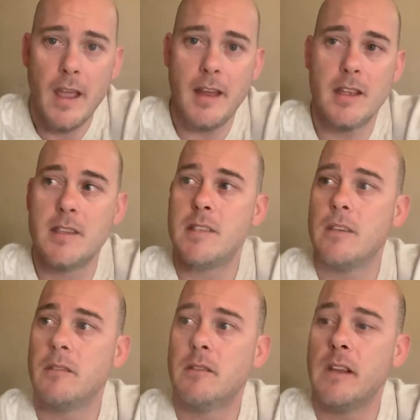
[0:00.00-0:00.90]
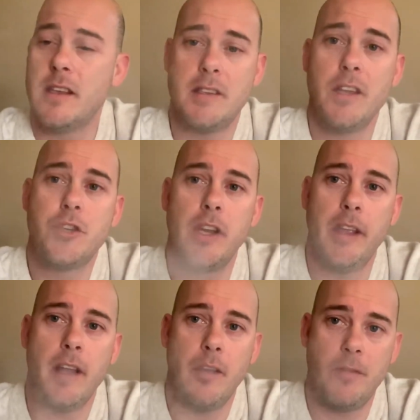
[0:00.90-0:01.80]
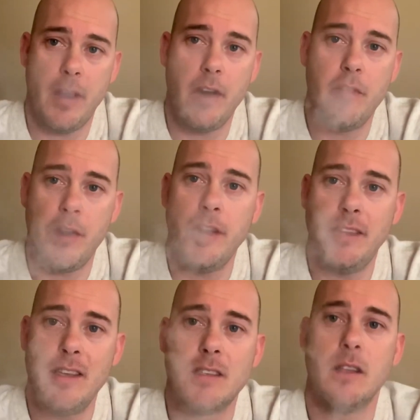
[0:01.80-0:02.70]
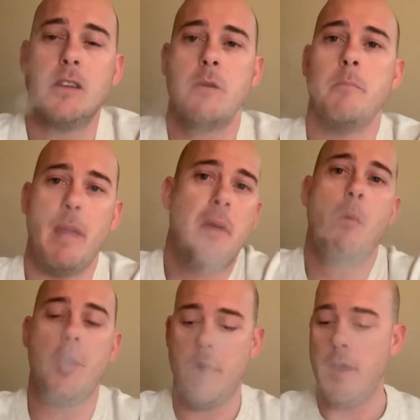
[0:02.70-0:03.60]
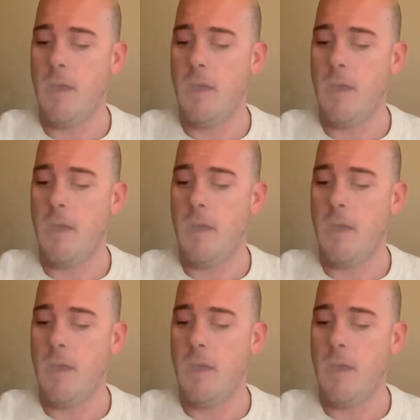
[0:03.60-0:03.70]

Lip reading: it is essentially a very, very decent mech mod.